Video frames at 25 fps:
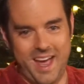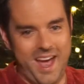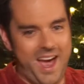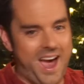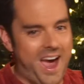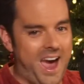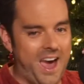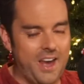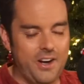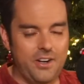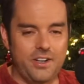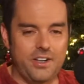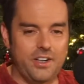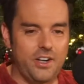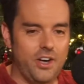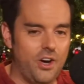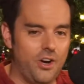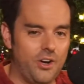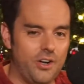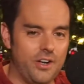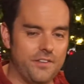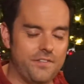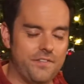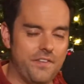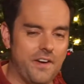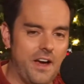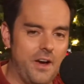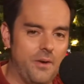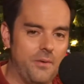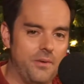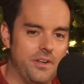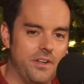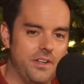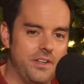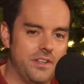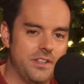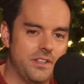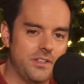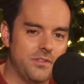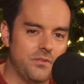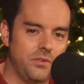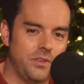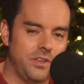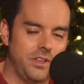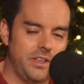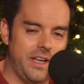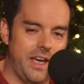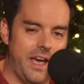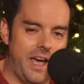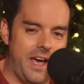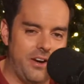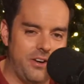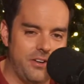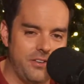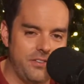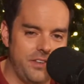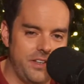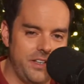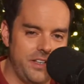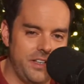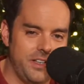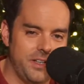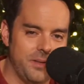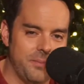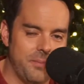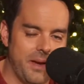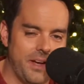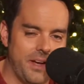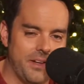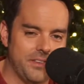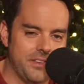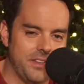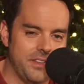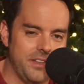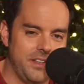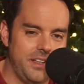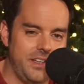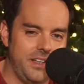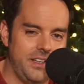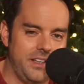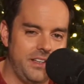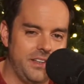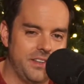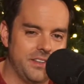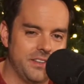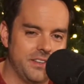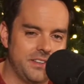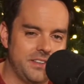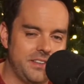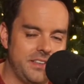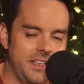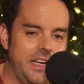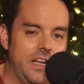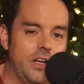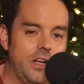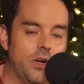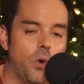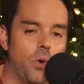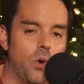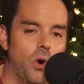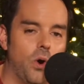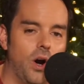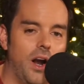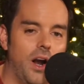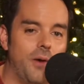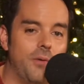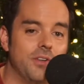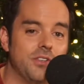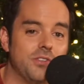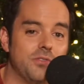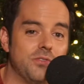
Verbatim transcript: hmm. I don't know if I was really aggravated about the the scene